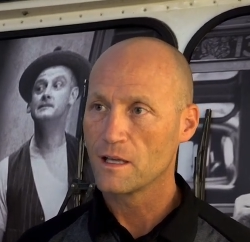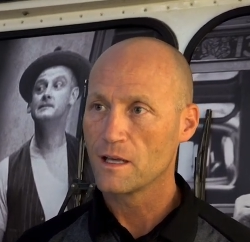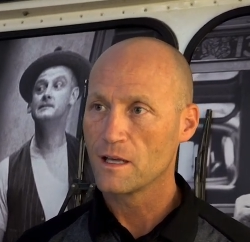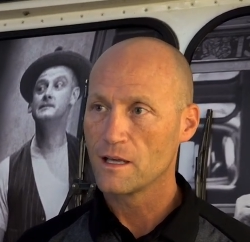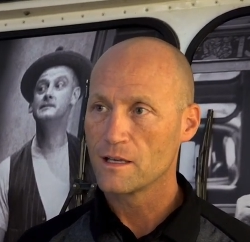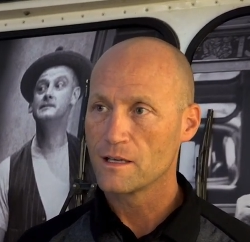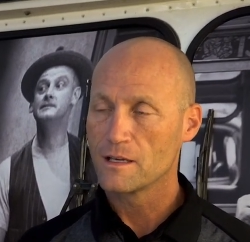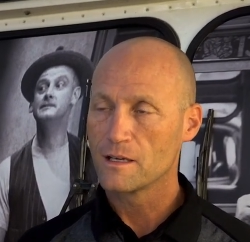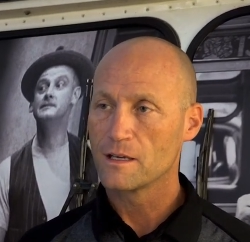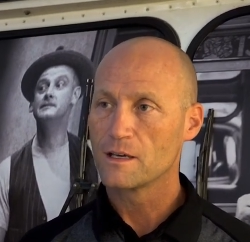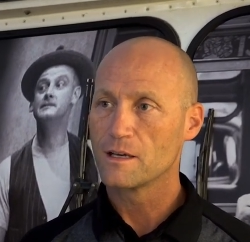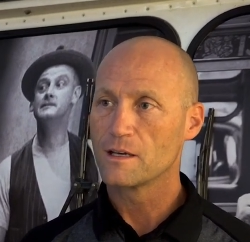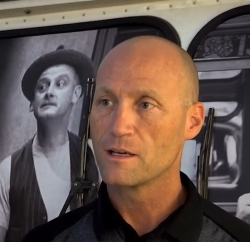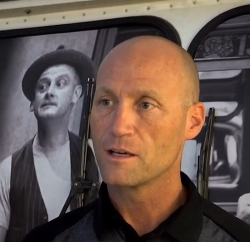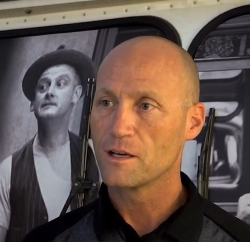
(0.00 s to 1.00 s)
Speaker 1: and
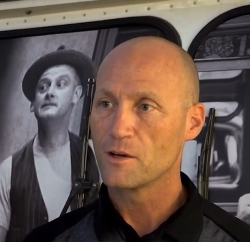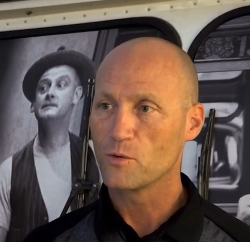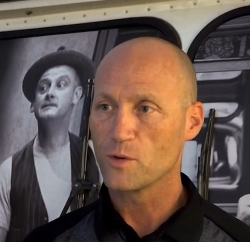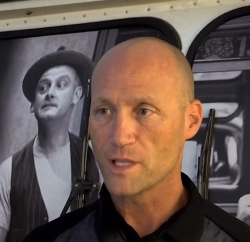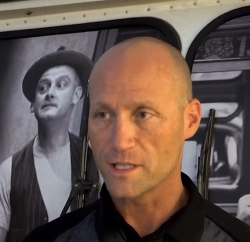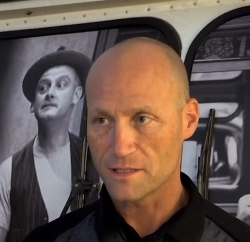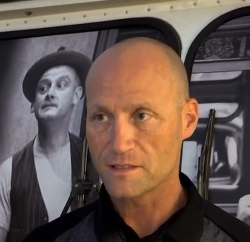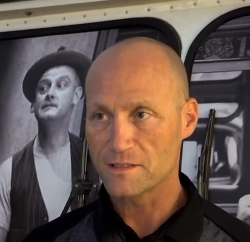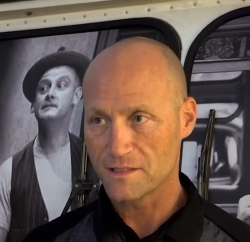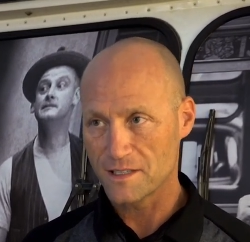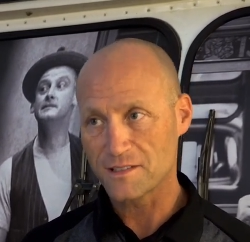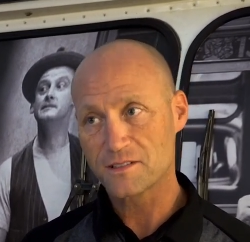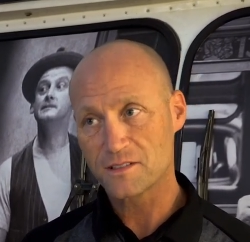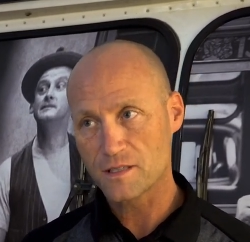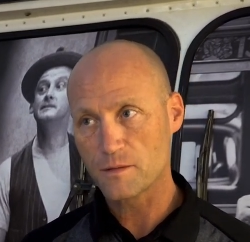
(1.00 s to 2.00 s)
builds. Well, that,
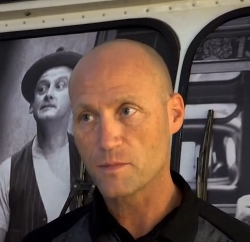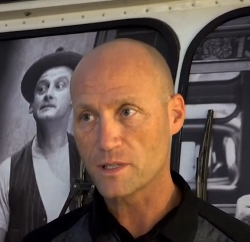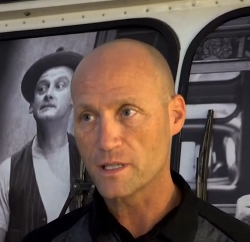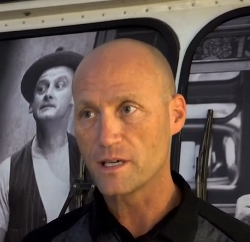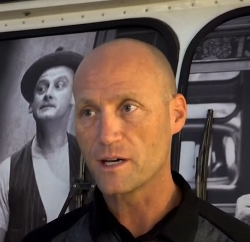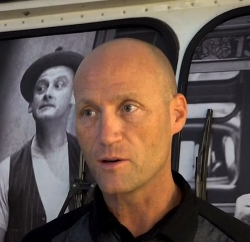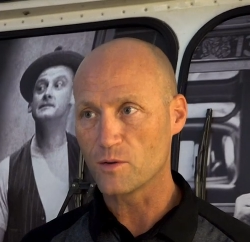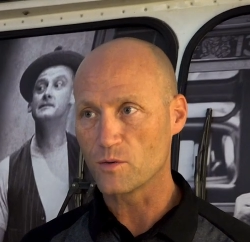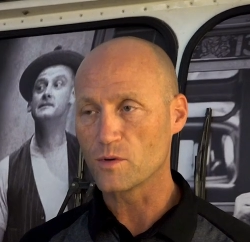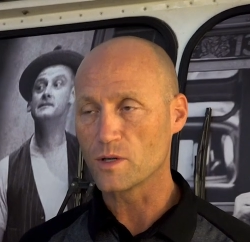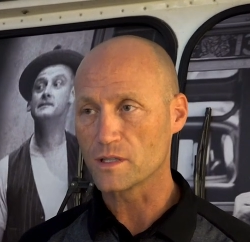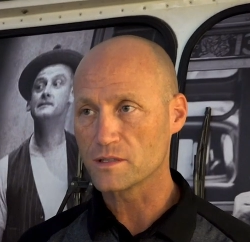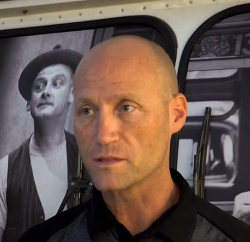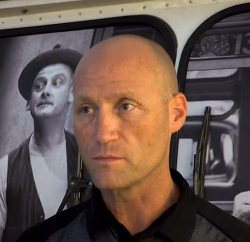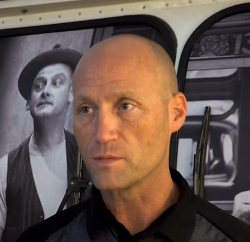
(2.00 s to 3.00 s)
that's typically how it
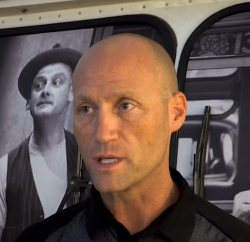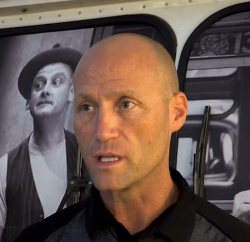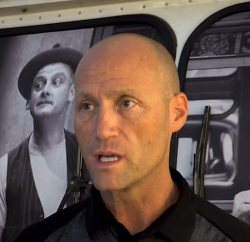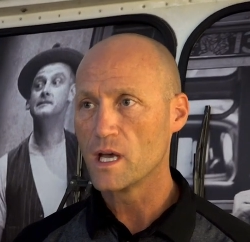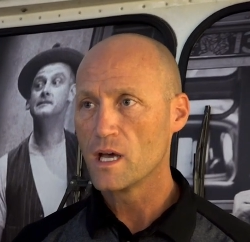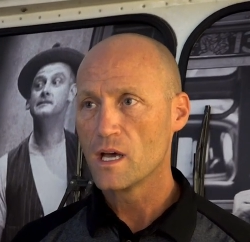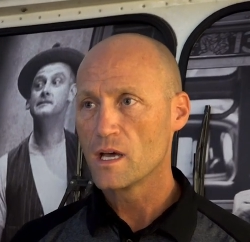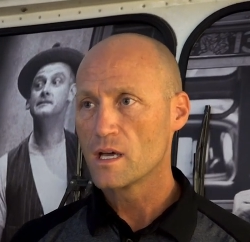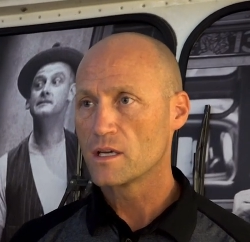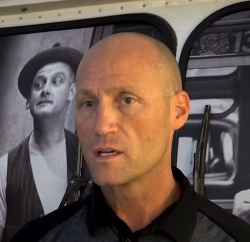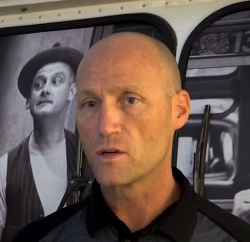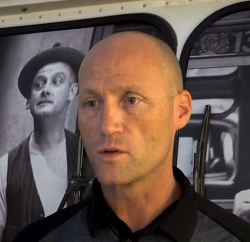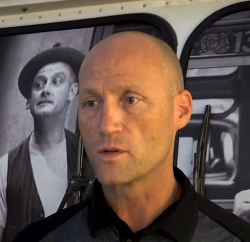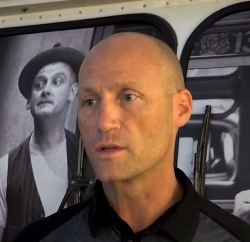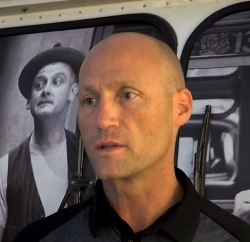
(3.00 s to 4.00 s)
works, but
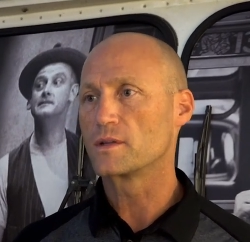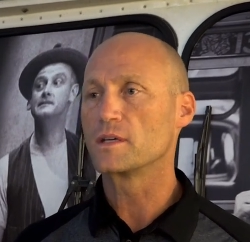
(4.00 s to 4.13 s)
you know,